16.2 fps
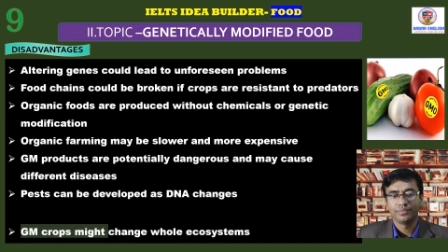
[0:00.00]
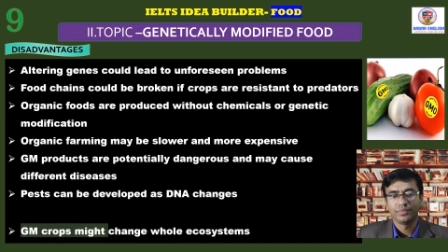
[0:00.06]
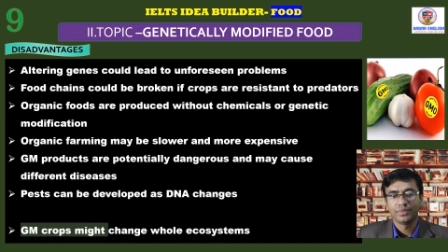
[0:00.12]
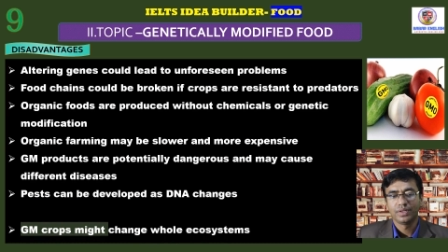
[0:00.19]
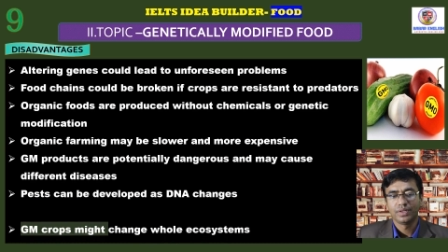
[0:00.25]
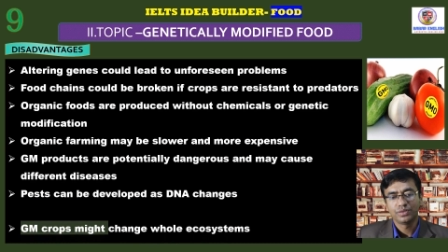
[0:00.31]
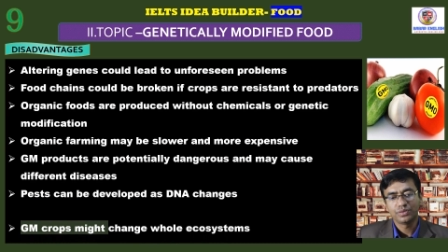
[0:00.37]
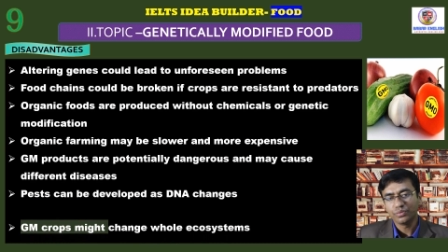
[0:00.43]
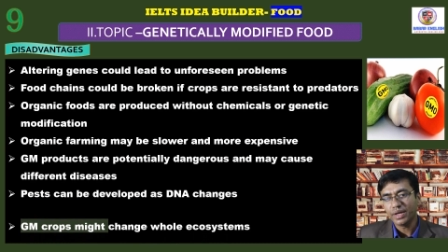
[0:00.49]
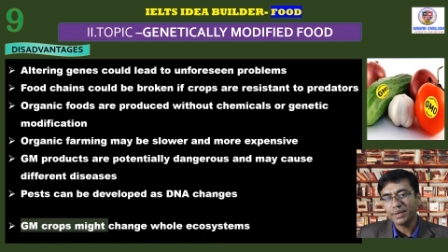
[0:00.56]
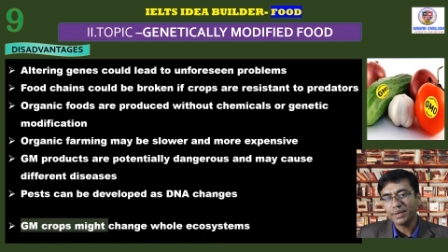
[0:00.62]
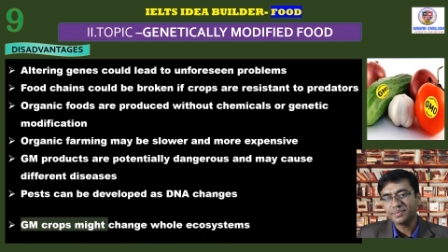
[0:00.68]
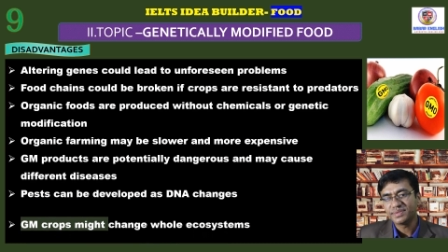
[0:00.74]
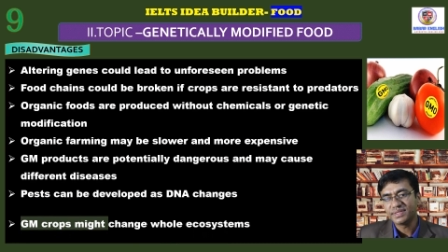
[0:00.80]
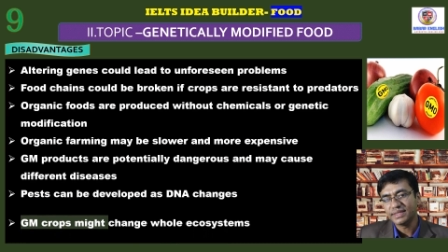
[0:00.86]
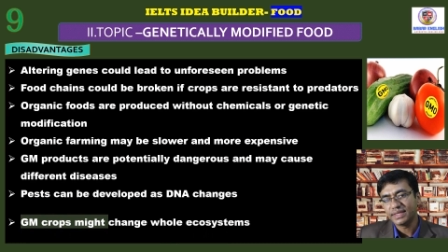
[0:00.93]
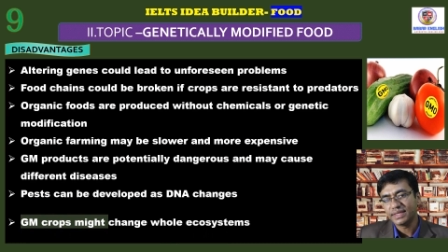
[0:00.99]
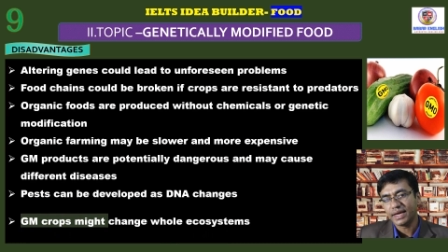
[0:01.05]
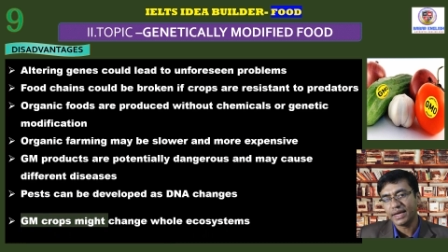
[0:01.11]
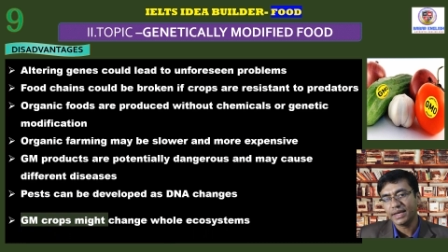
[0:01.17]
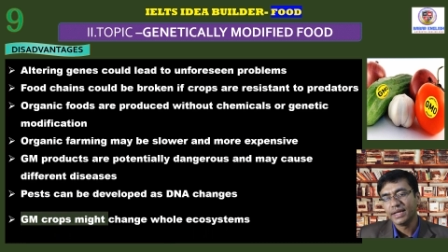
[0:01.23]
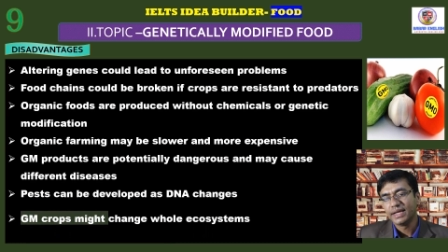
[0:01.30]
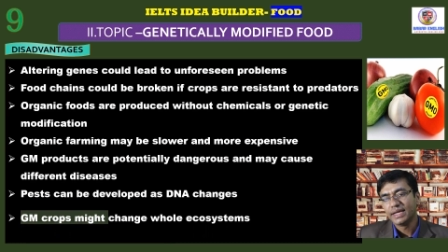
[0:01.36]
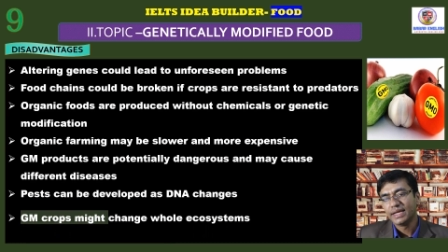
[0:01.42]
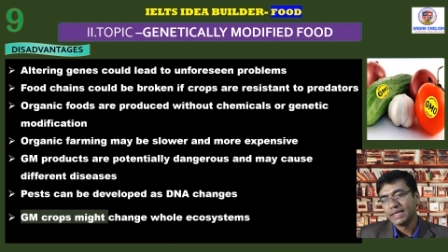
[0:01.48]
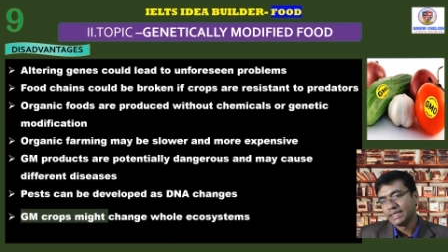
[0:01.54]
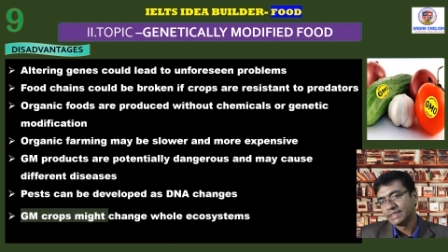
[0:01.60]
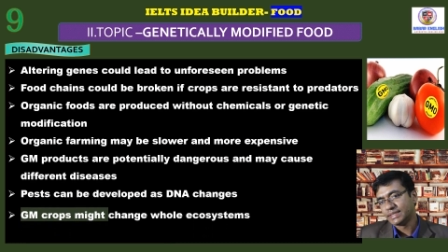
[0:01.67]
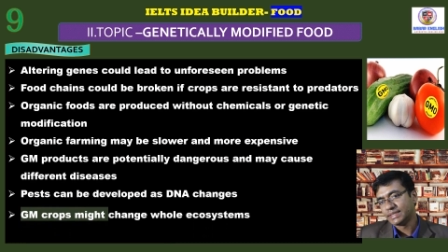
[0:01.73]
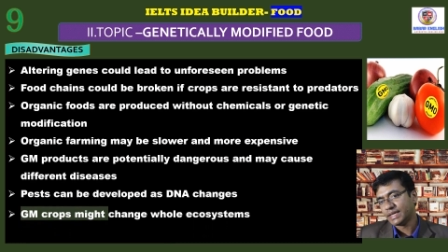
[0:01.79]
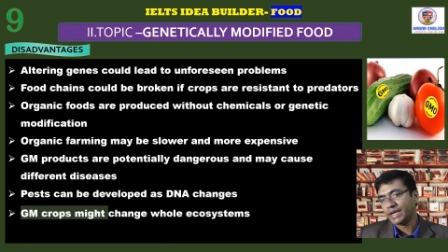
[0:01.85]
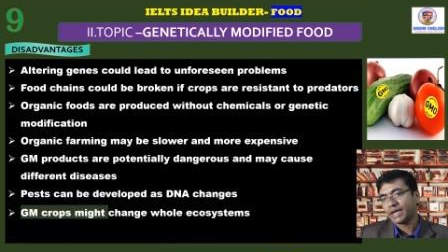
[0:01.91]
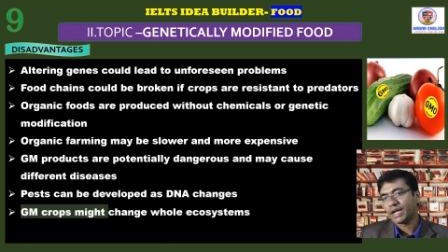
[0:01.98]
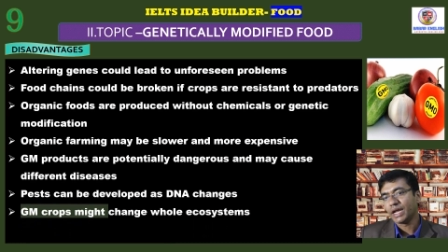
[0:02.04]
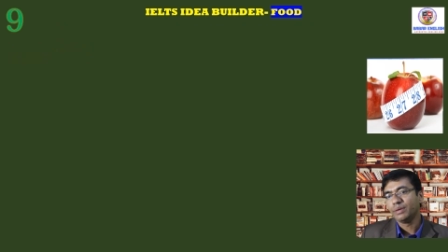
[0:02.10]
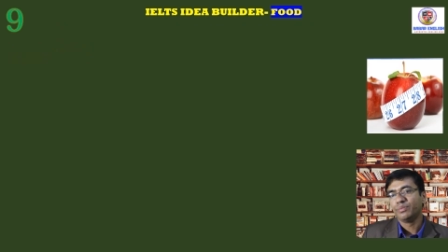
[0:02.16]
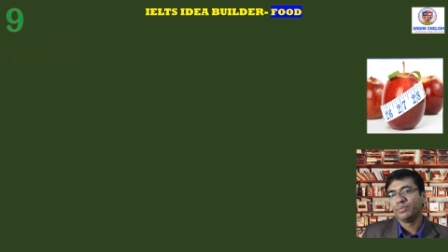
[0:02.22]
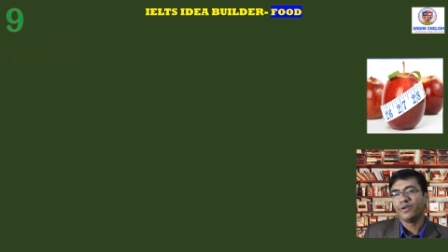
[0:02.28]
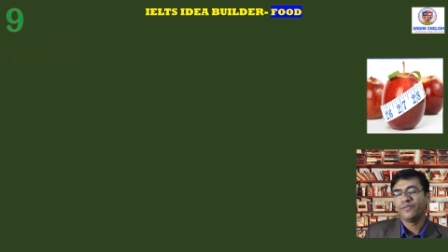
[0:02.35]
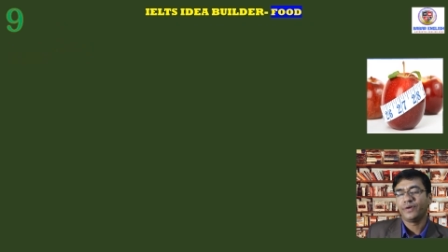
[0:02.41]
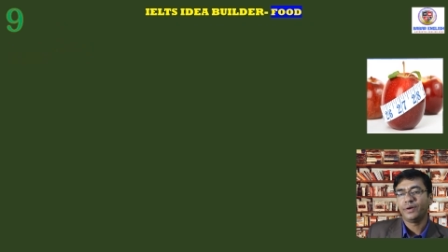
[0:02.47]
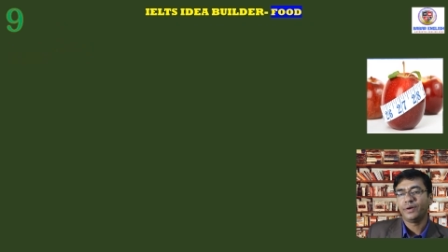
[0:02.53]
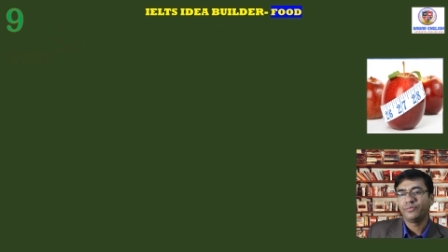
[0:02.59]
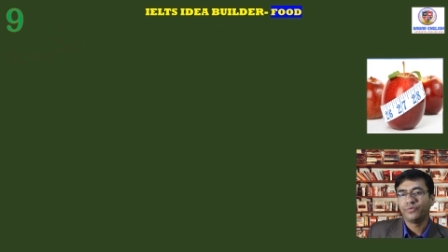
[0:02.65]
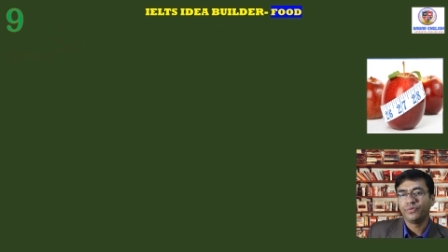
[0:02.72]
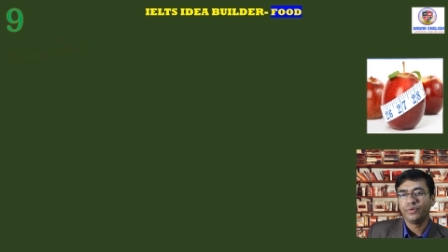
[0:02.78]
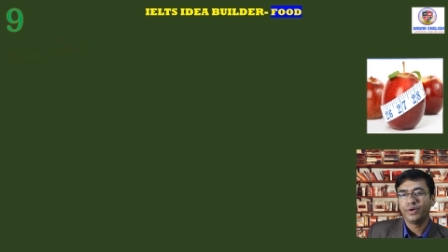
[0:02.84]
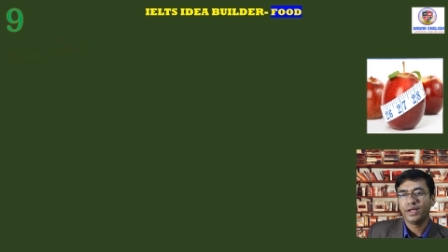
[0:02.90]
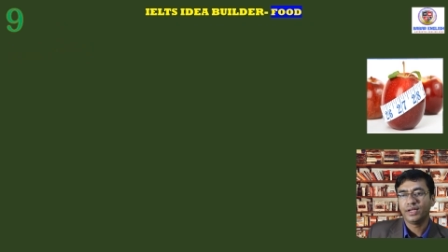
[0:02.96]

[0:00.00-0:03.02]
So we have seen that genetically modified food has